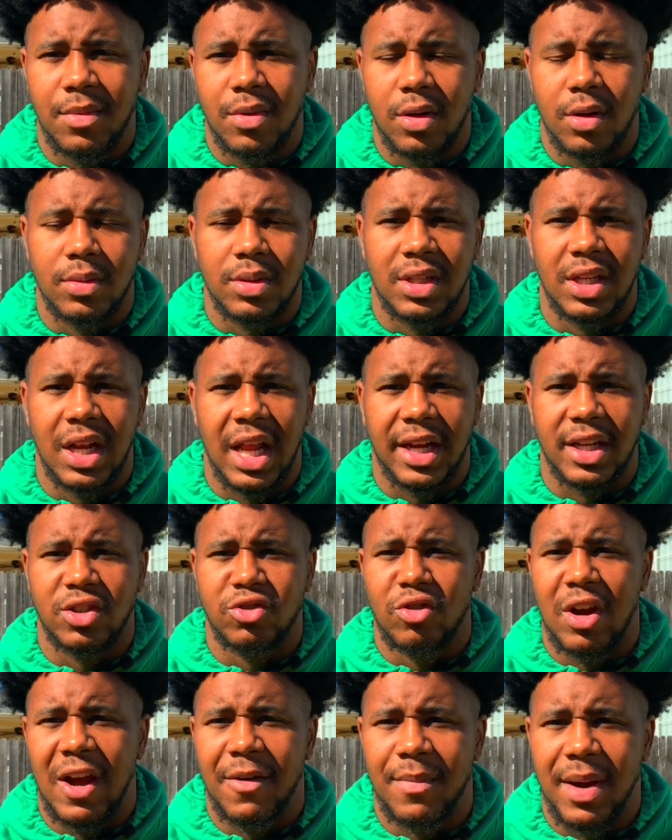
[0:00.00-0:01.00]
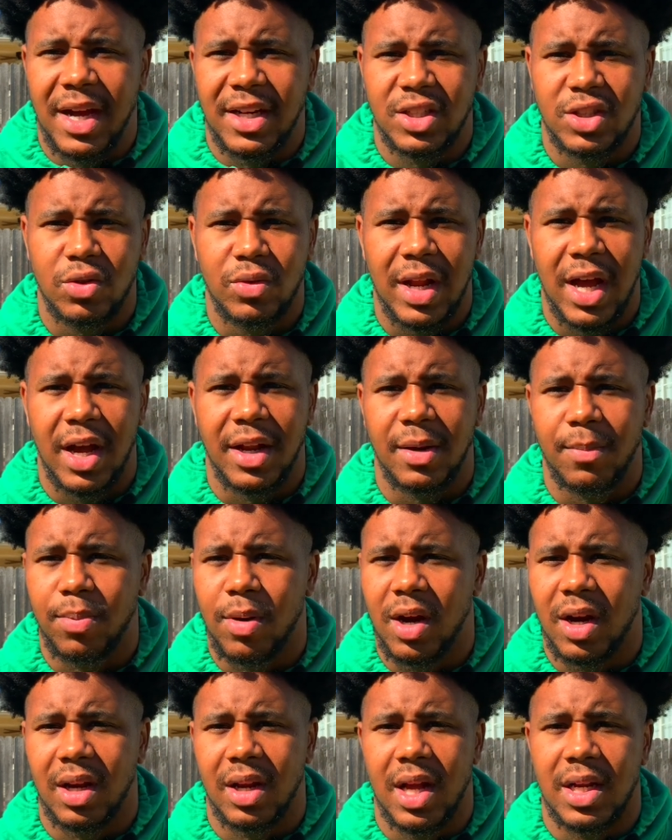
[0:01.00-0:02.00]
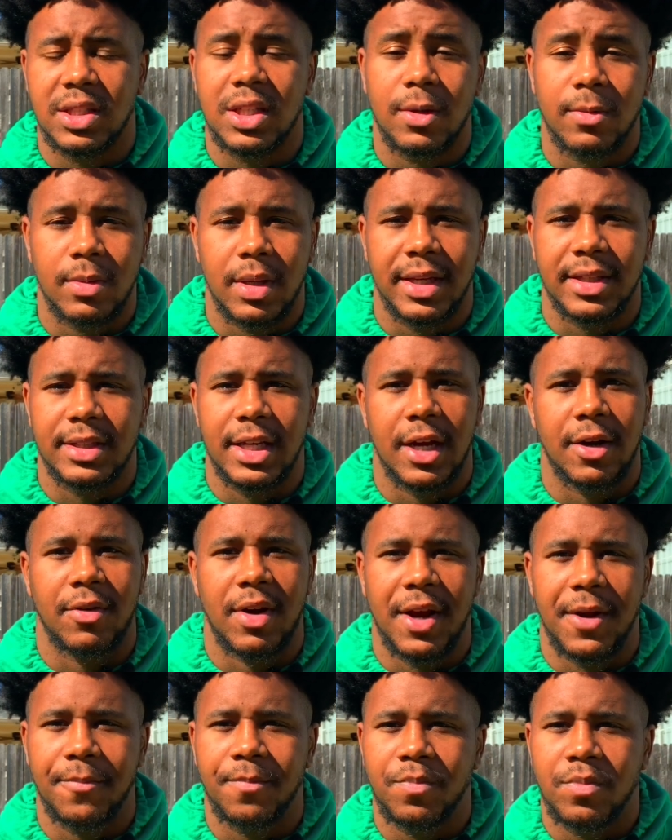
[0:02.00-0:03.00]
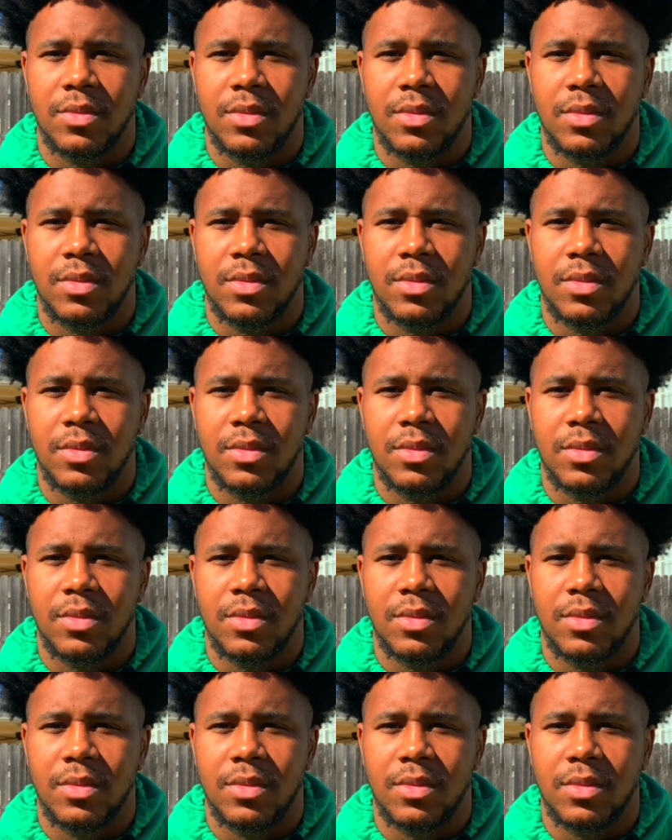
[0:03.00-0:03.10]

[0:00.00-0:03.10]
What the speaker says: and did like a drive-by shootout in the parking lot, something like that, right?